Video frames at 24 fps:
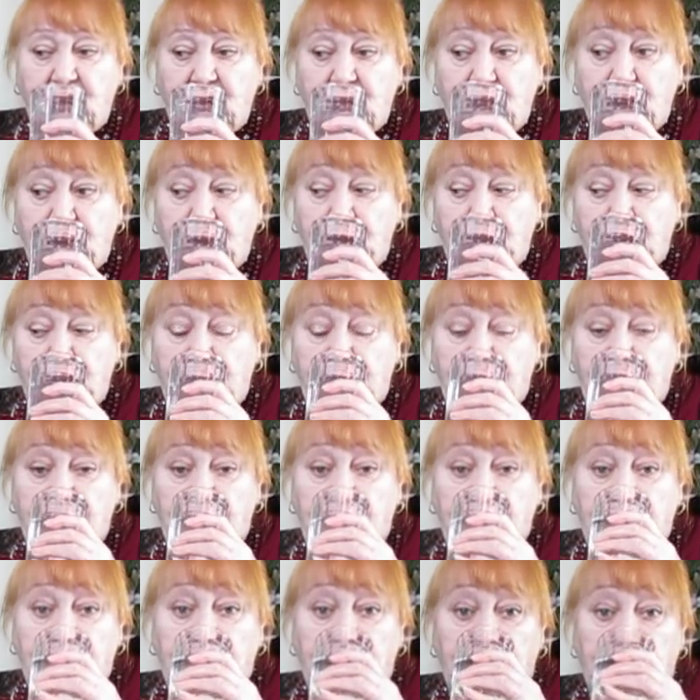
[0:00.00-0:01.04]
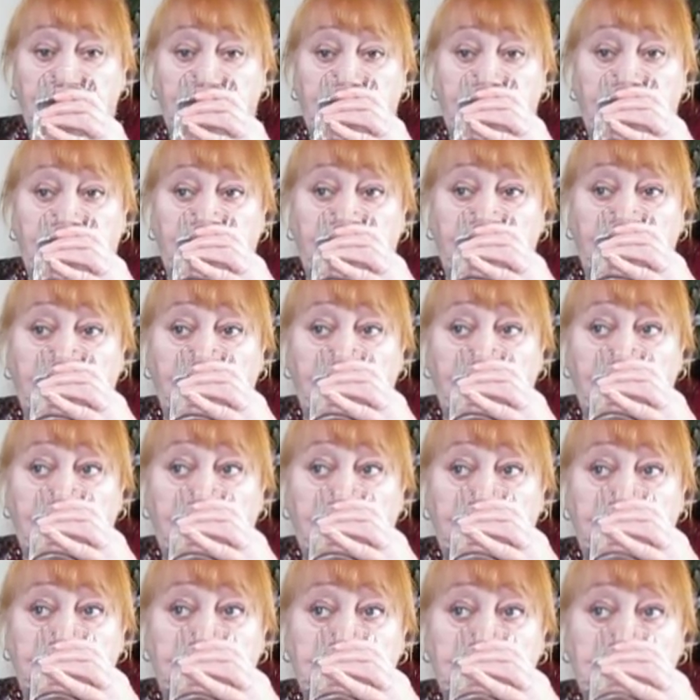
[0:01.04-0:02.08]

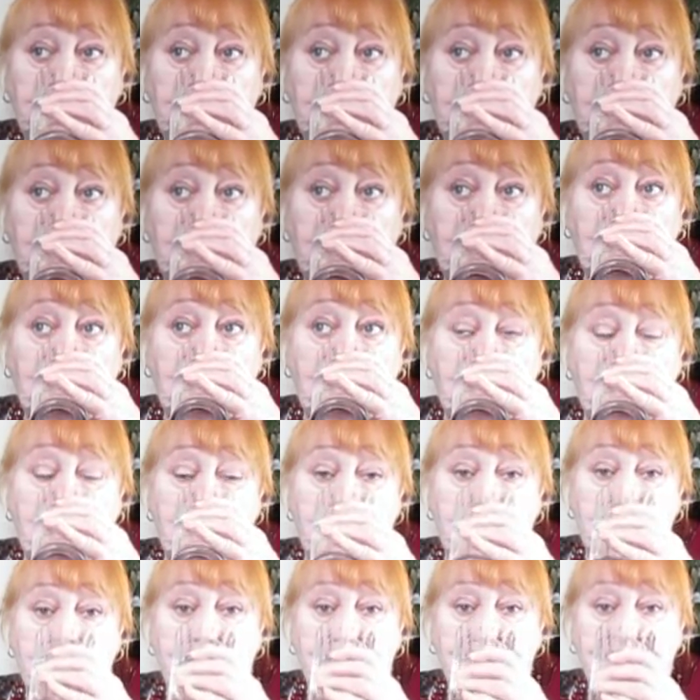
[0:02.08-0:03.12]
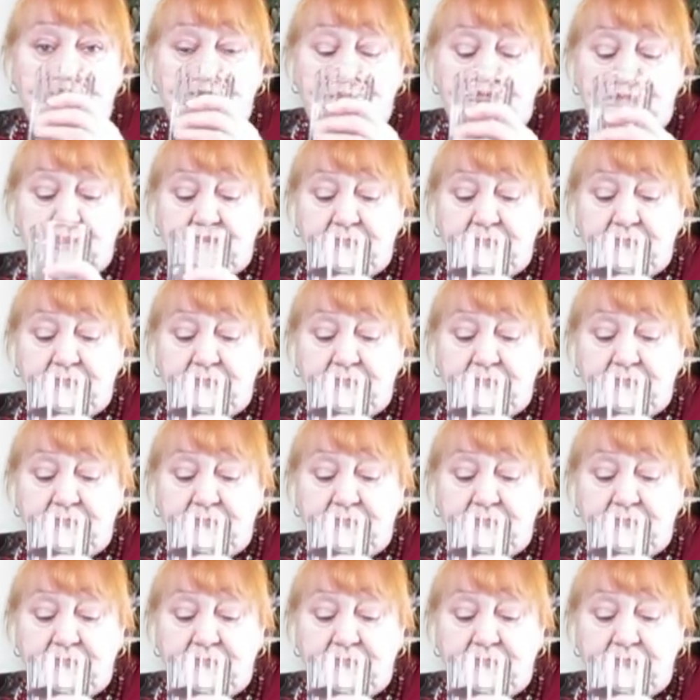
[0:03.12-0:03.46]
Nothing is said.